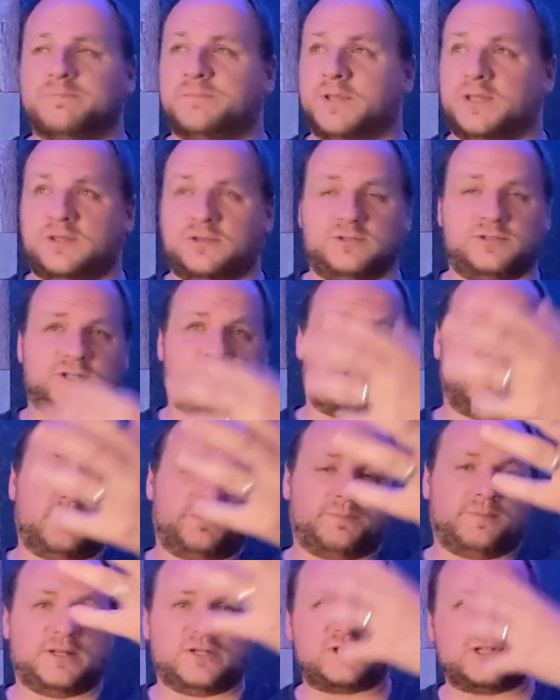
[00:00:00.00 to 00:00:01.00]
Because there's
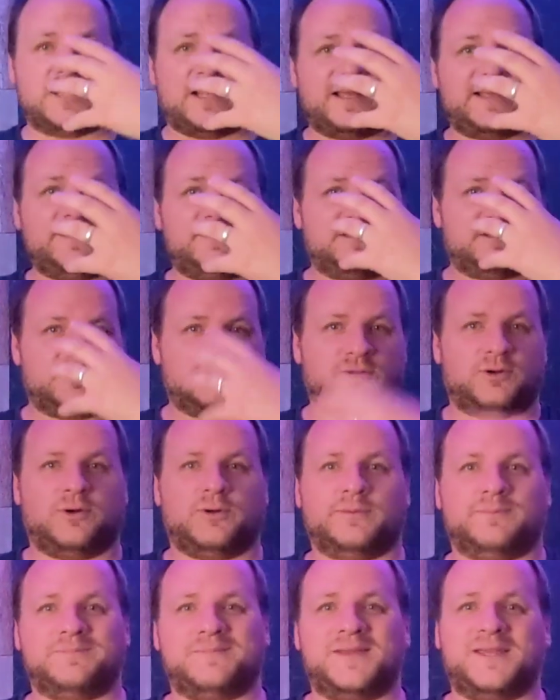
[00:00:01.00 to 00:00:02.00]
not much light
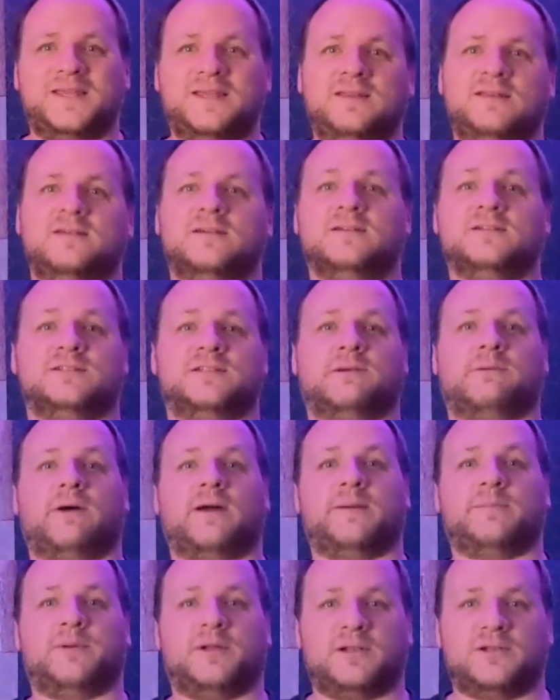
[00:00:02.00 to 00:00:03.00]
on me, so
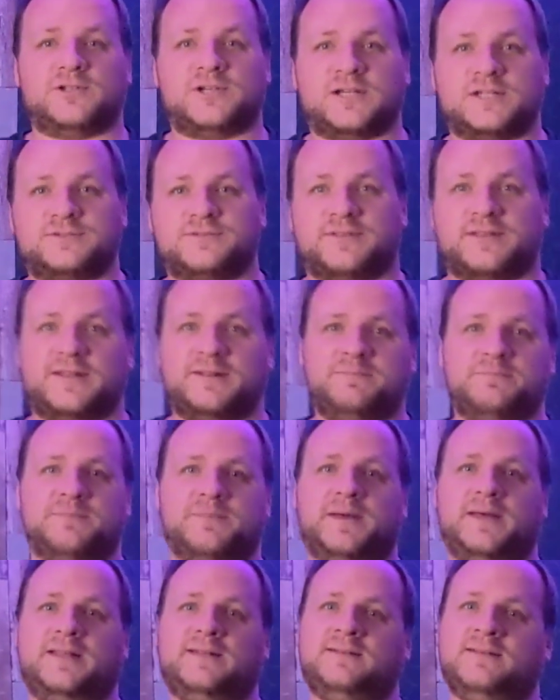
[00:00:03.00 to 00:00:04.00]
I apologise for that,
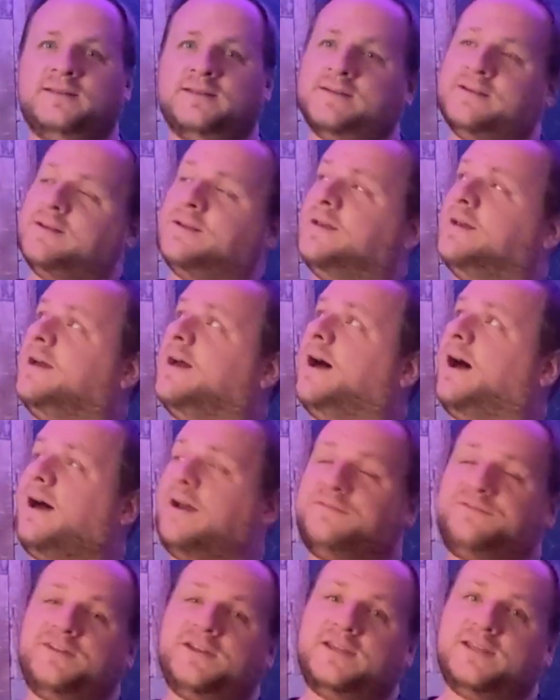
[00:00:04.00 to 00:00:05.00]
but
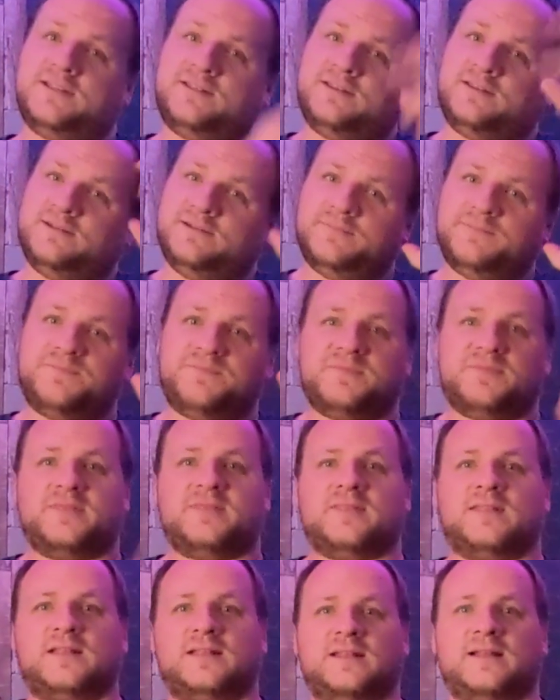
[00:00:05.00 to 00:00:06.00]
I figured
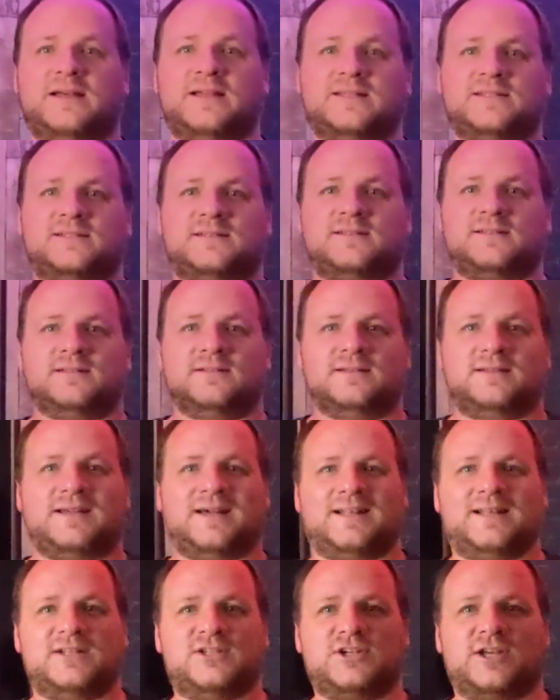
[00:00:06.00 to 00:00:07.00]
the nice
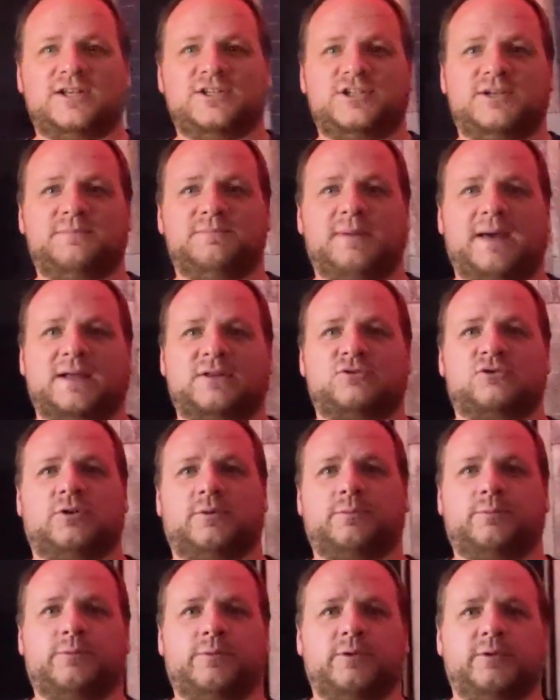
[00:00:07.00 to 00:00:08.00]
colour changing
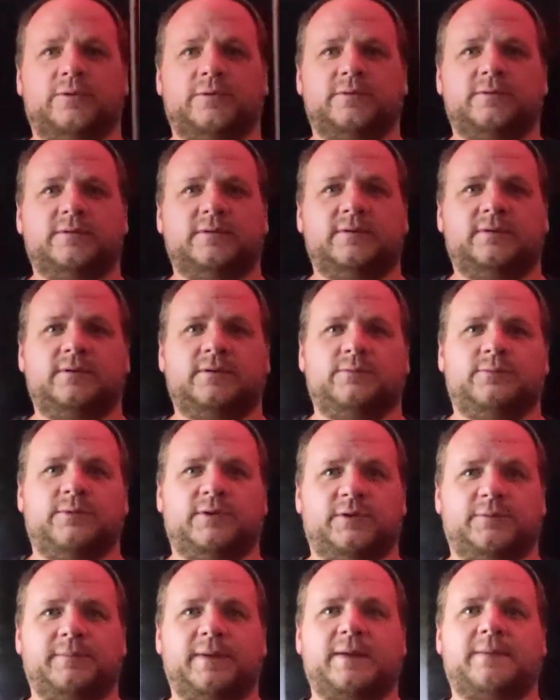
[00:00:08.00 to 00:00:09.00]
backdrop will
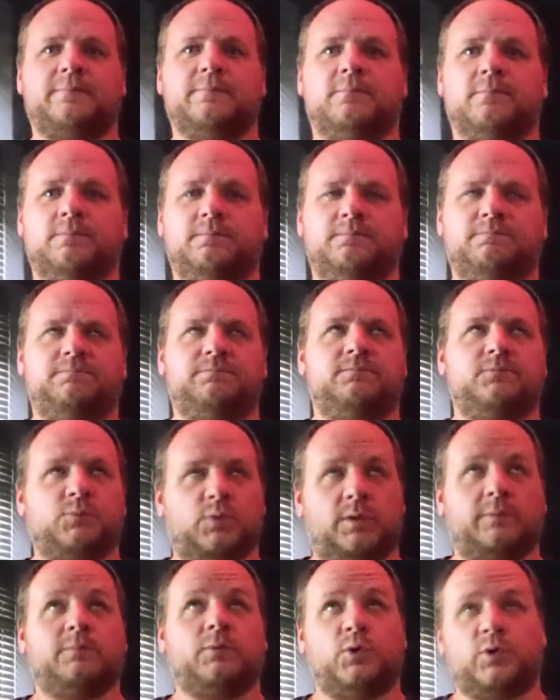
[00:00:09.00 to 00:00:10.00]

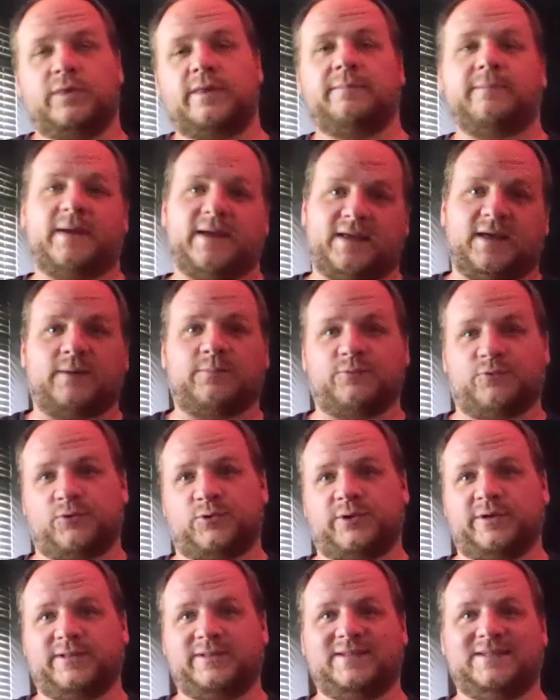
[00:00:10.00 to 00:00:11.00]
more than make up
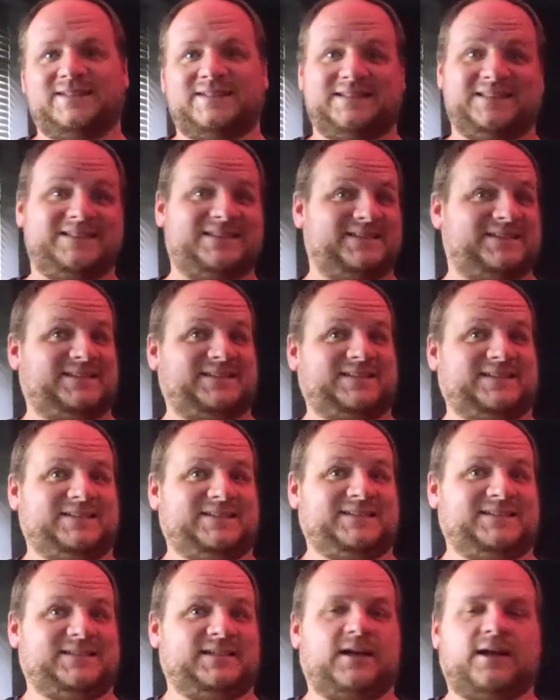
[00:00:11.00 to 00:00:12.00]
for it.
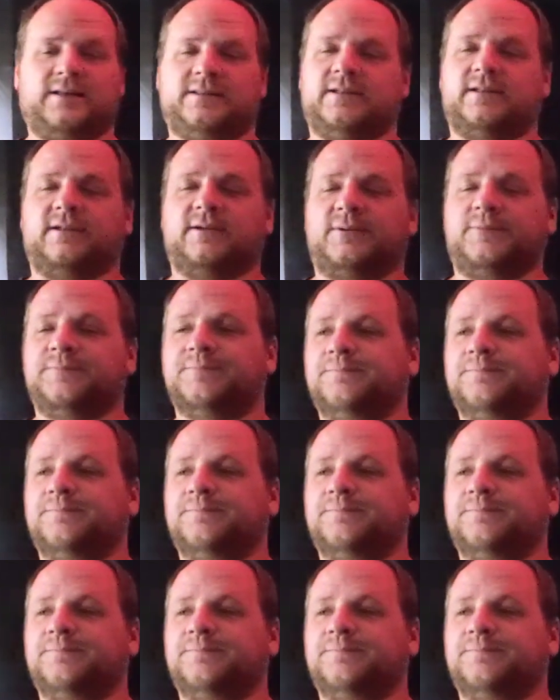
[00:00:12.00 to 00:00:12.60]
I don't know.